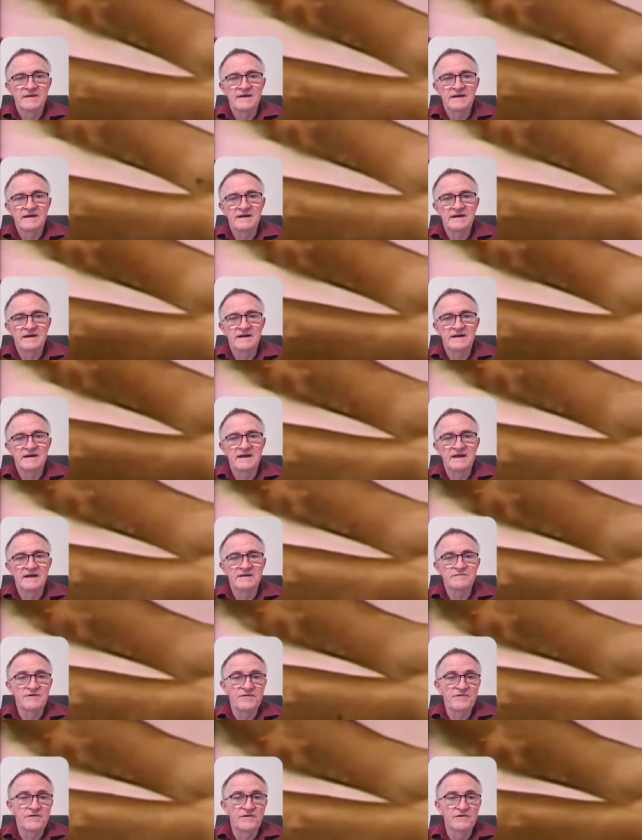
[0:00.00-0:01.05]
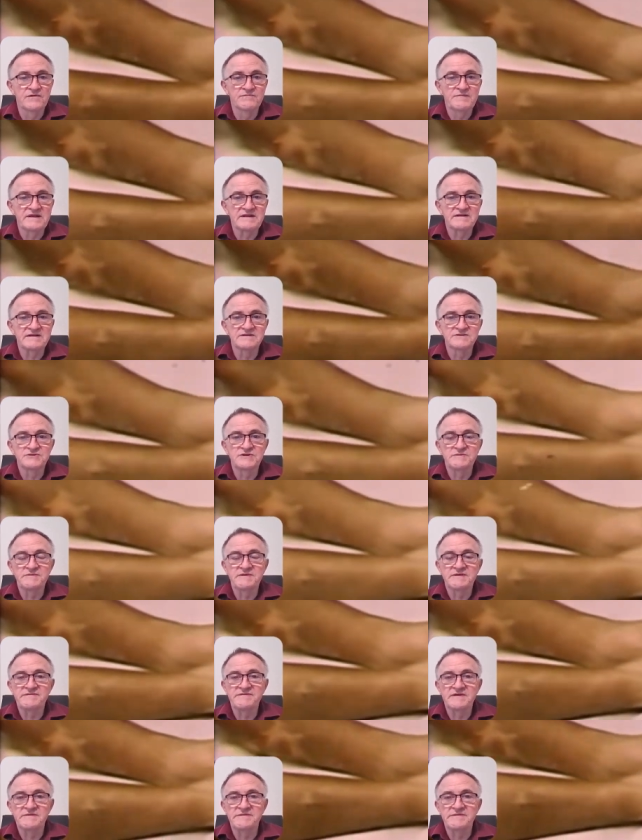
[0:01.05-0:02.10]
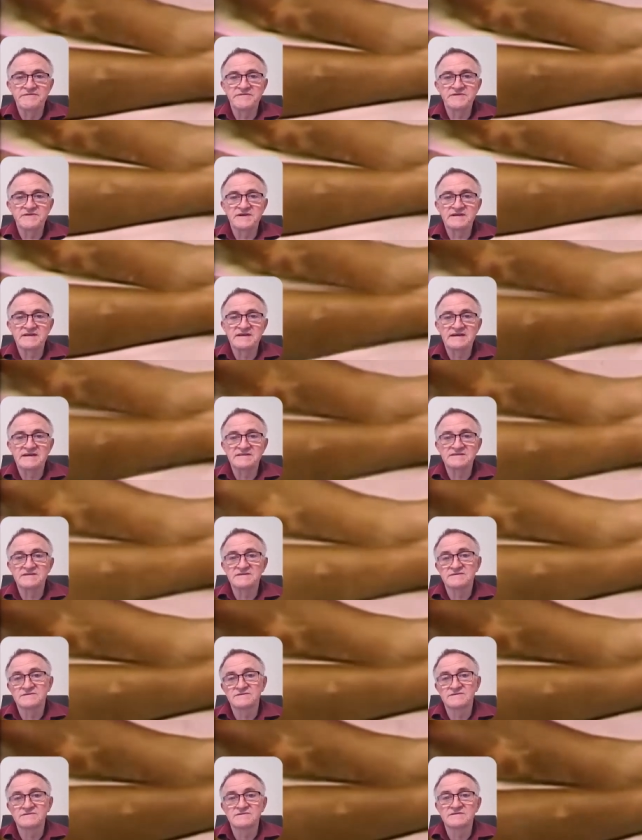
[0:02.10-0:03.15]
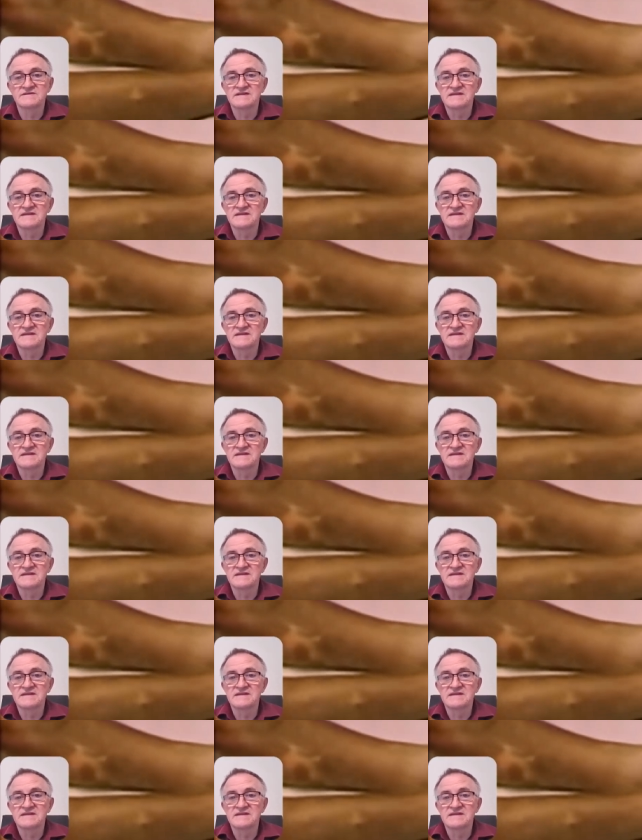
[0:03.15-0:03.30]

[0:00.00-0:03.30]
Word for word: And with no medical treatment available for their cancer due to